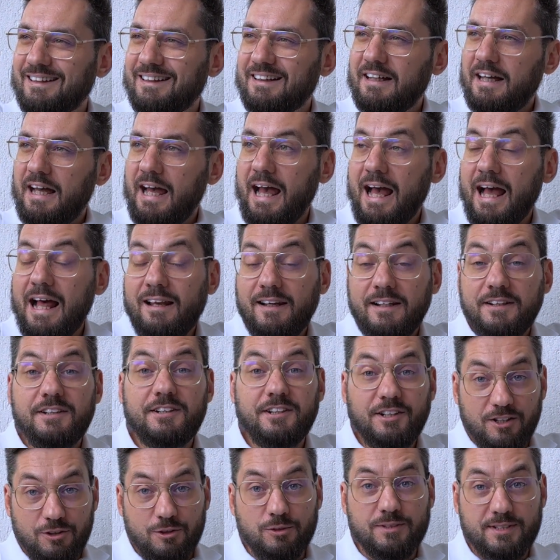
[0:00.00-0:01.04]

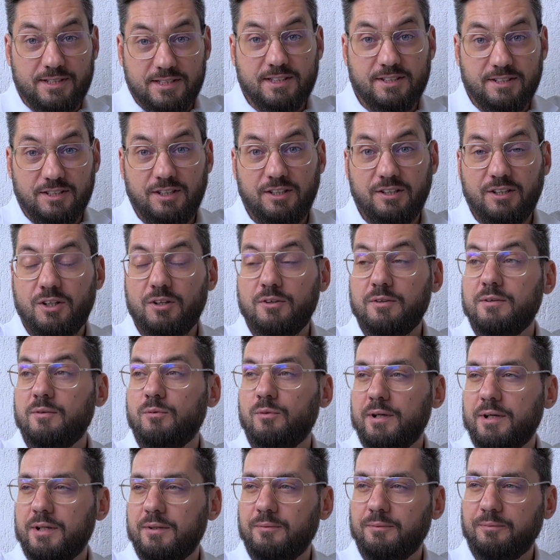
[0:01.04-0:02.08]
halitos,
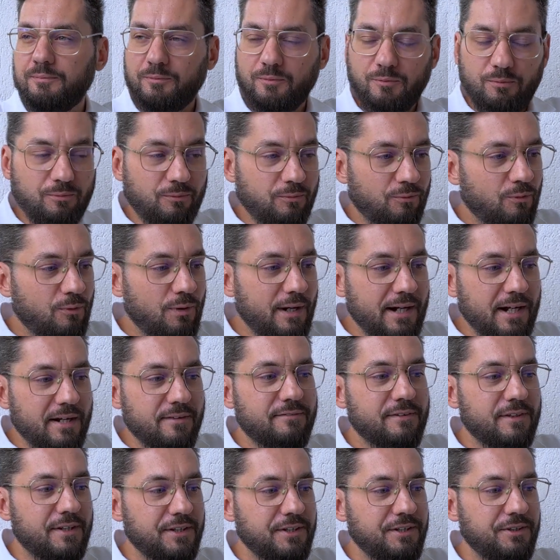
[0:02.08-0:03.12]
where
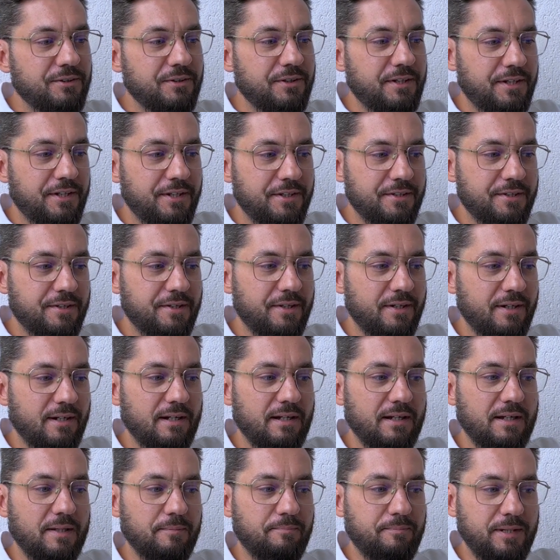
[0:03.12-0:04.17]
whenever you
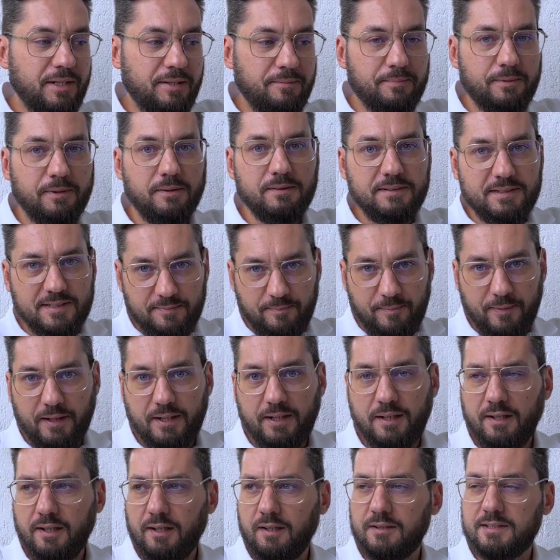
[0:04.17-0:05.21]
hear people
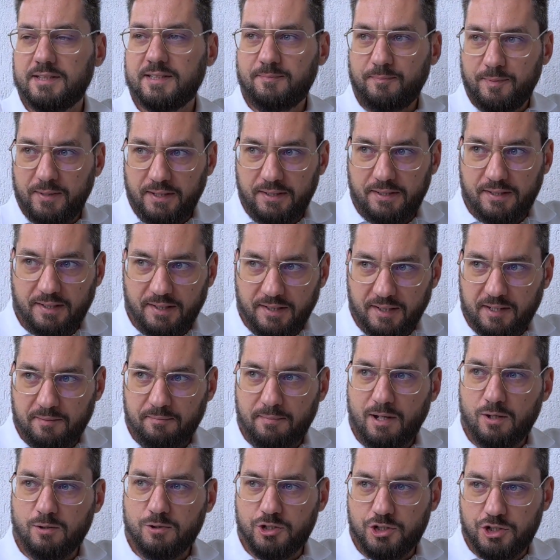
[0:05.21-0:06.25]
speaking
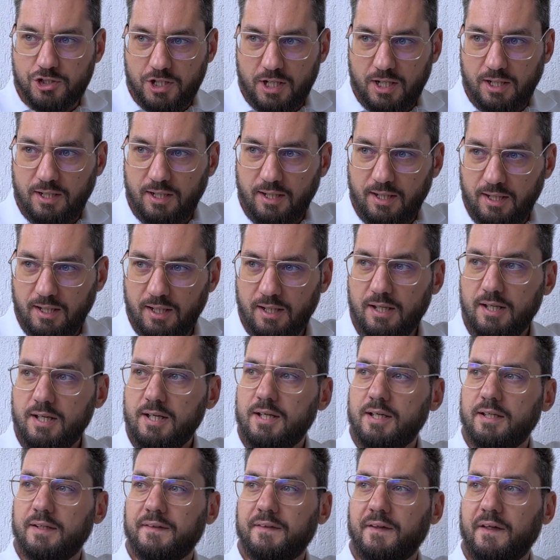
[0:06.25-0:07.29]
about Jicky,
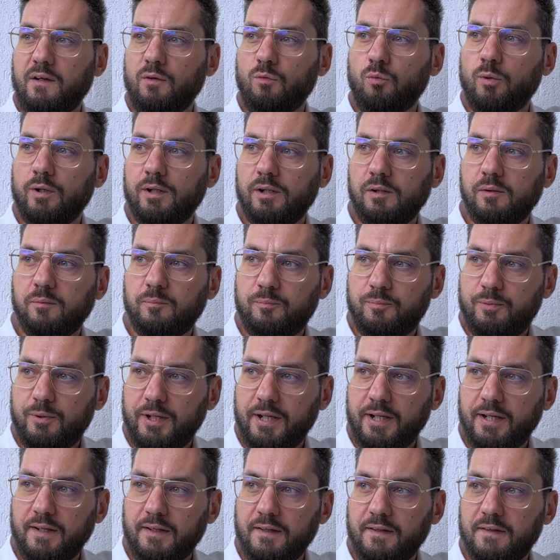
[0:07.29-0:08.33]
they will
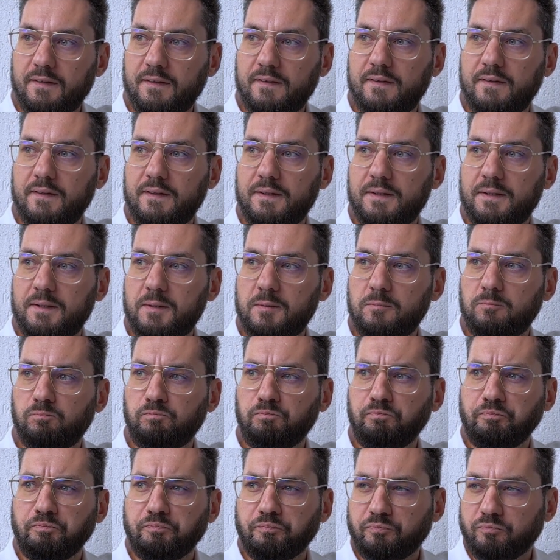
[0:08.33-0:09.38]
bring
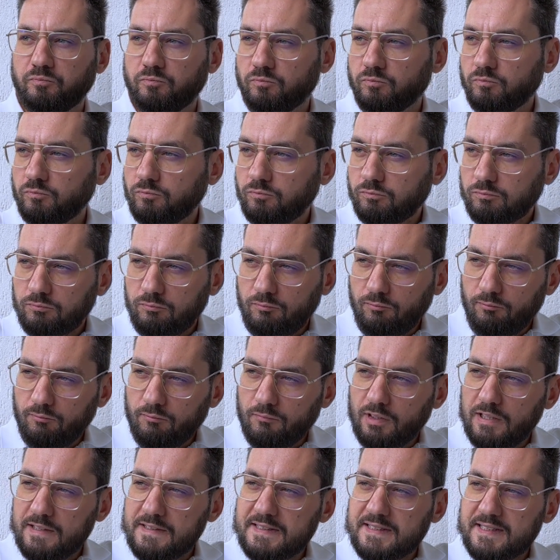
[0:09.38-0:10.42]
the
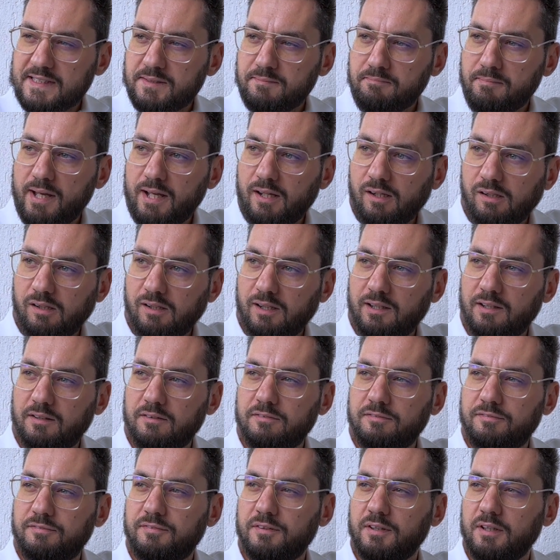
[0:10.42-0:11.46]
smell
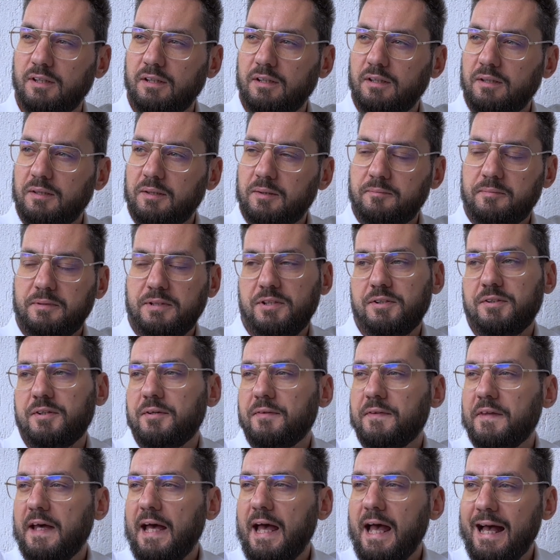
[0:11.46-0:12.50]
of, the
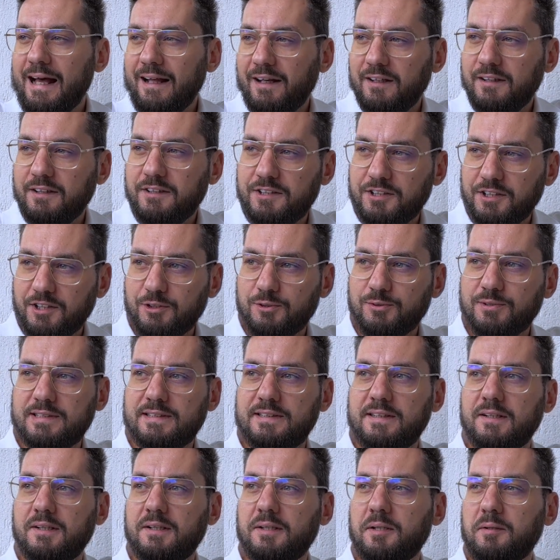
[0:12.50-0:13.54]
halitos,
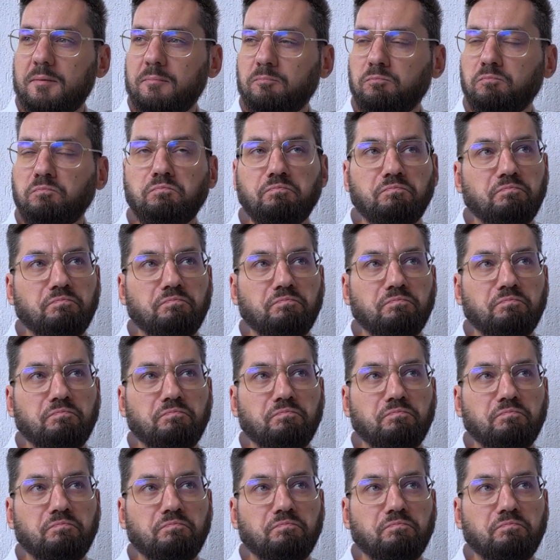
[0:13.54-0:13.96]
the